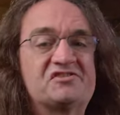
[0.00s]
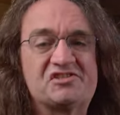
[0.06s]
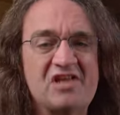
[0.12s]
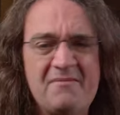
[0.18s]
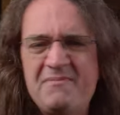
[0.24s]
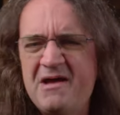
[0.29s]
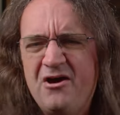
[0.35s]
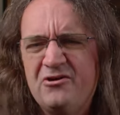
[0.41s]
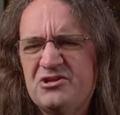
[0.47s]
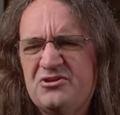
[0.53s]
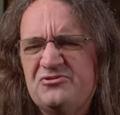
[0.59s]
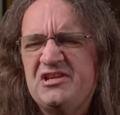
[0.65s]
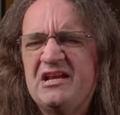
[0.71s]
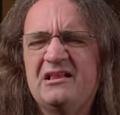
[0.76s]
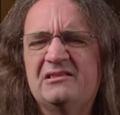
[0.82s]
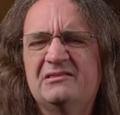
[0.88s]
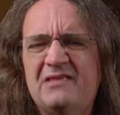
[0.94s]
somehow
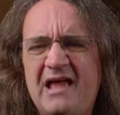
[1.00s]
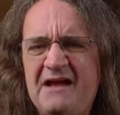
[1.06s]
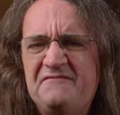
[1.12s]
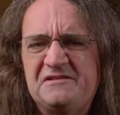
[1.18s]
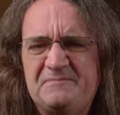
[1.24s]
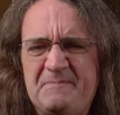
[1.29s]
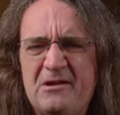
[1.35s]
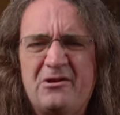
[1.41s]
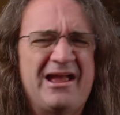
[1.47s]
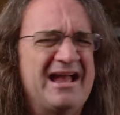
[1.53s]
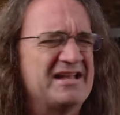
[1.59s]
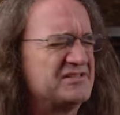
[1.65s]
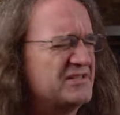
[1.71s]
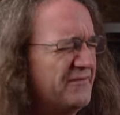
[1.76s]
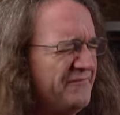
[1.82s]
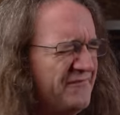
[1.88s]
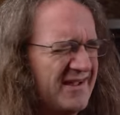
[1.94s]
using a live speaker has
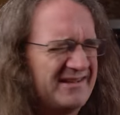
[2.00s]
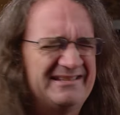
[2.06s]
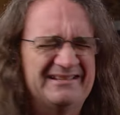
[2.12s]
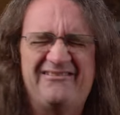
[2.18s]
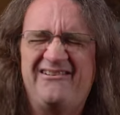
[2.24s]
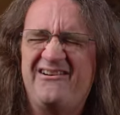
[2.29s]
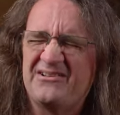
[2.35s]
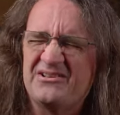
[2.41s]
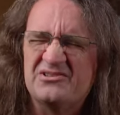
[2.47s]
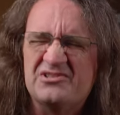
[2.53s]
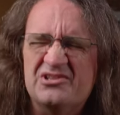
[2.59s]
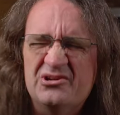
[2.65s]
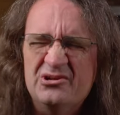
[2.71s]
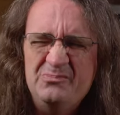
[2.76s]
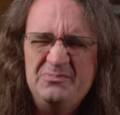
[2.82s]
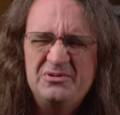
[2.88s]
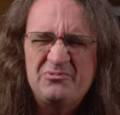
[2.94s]
an effect on a
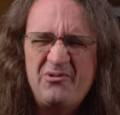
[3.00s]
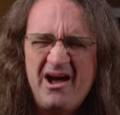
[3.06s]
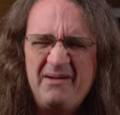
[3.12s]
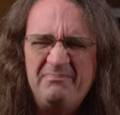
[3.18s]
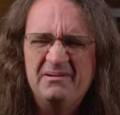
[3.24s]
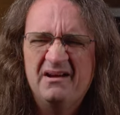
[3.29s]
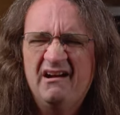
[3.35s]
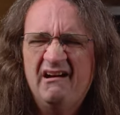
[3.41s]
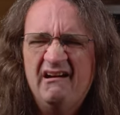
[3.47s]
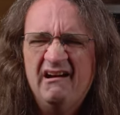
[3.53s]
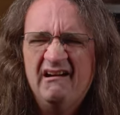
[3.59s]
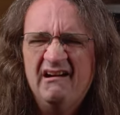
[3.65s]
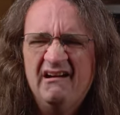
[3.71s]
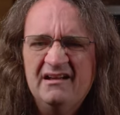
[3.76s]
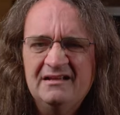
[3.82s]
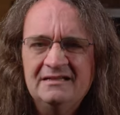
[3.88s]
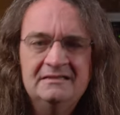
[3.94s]
tube swap?
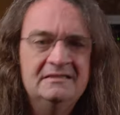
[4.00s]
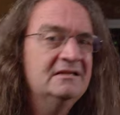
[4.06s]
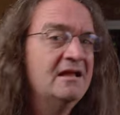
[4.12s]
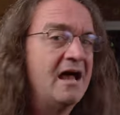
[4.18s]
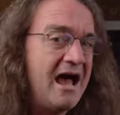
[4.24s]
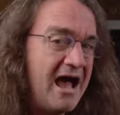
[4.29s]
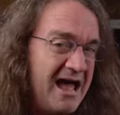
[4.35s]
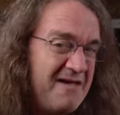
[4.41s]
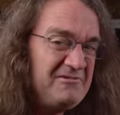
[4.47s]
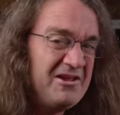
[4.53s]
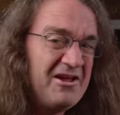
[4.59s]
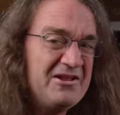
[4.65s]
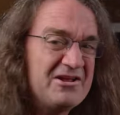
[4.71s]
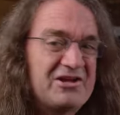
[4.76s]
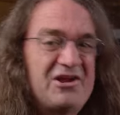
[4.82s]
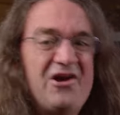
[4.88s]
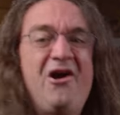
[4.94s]
I'm
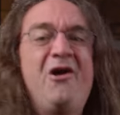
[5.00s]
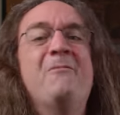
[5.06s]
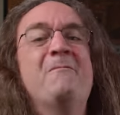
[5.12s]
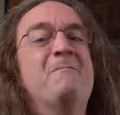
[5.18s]
gonna call